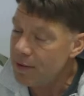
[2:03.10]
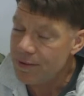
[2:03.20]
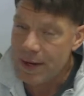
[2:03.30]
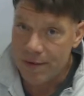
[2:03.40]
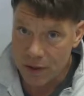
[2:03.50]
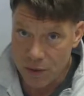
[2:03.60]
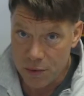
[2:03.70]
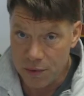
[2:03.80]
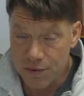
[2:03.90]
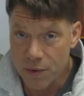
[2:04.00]
even if you have to go
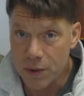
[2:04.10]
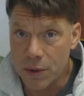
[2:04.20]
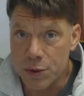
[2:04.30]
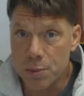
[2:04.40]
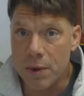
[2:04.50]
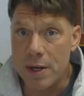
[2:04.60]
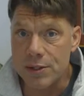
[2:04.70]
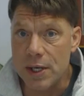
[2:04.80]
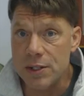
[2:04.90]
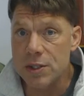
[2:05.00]
through the foreclosure
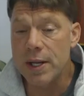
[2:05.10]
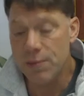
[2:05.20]
process,